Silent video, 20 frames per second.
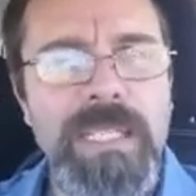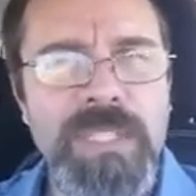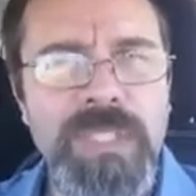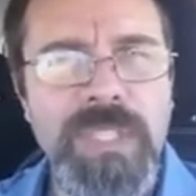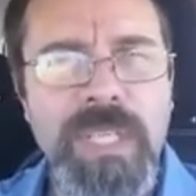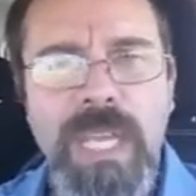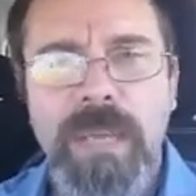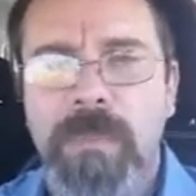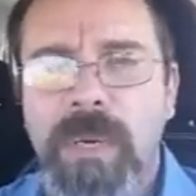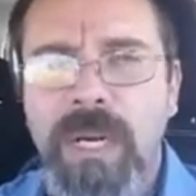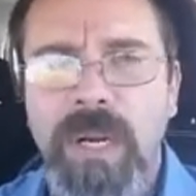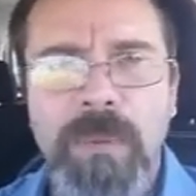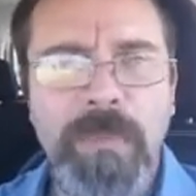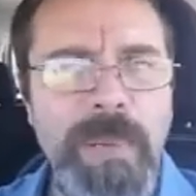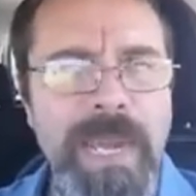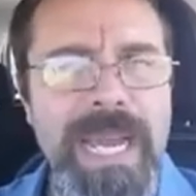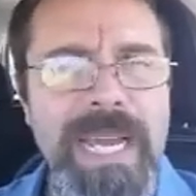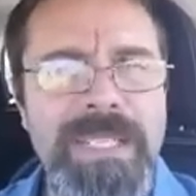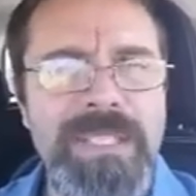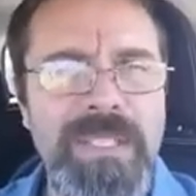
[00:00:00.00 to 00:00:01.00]
And shame on our
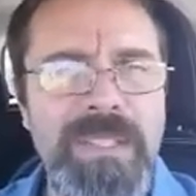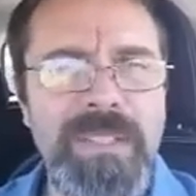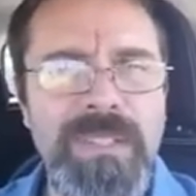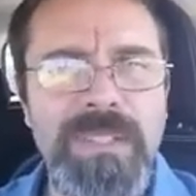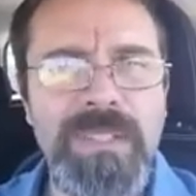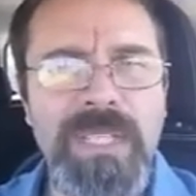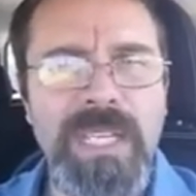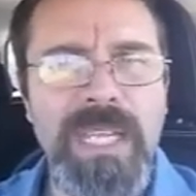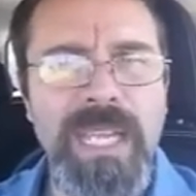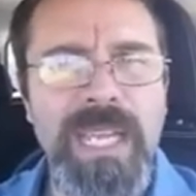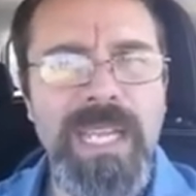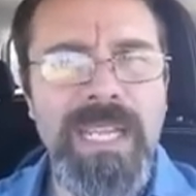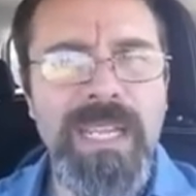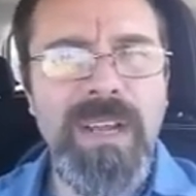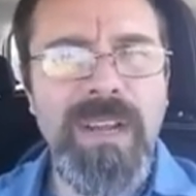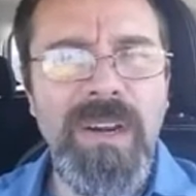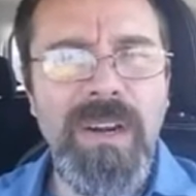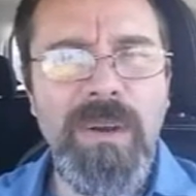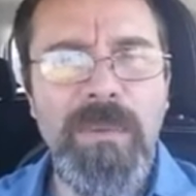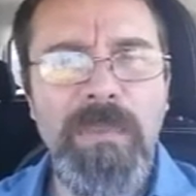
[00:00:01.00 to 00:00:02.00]
pastors
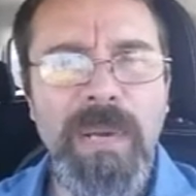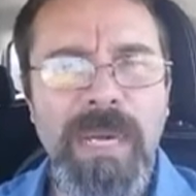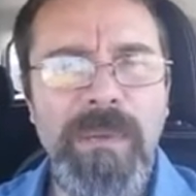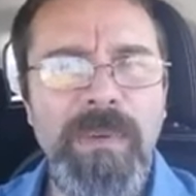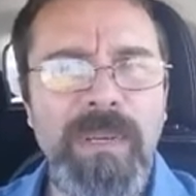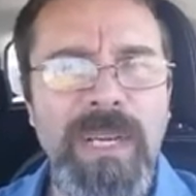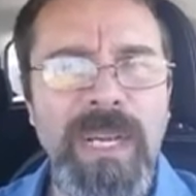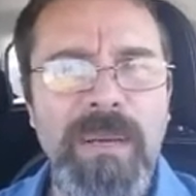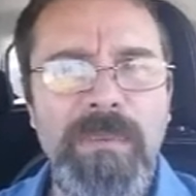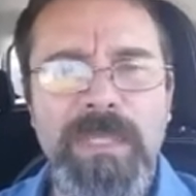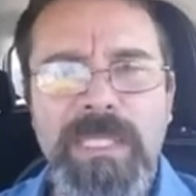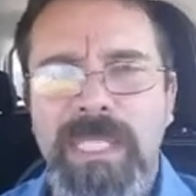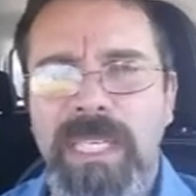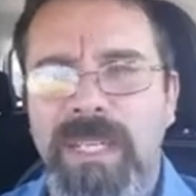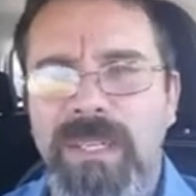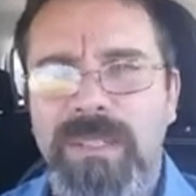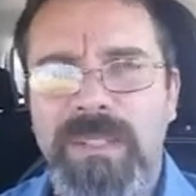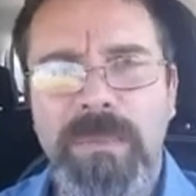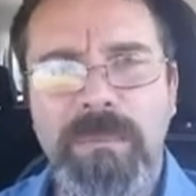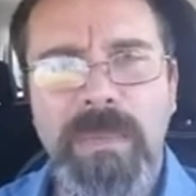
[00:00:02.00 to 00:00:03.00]
and on our Bible
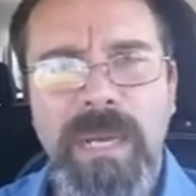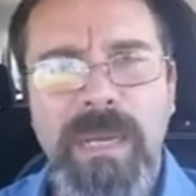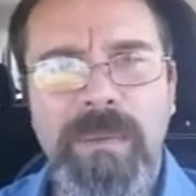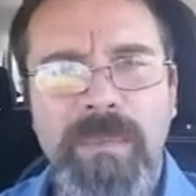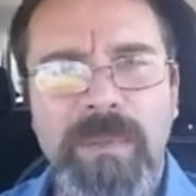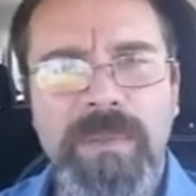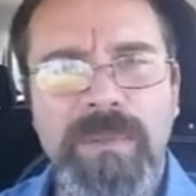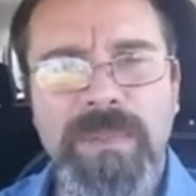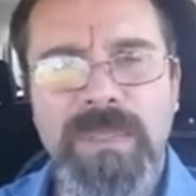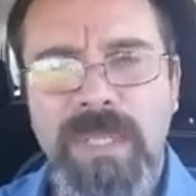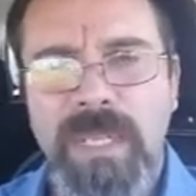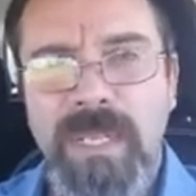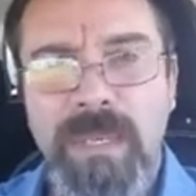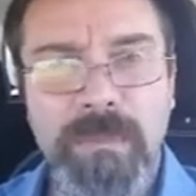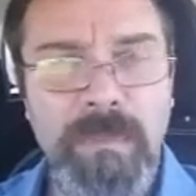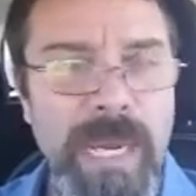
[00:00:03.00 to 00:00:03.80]
commentators and Bibles.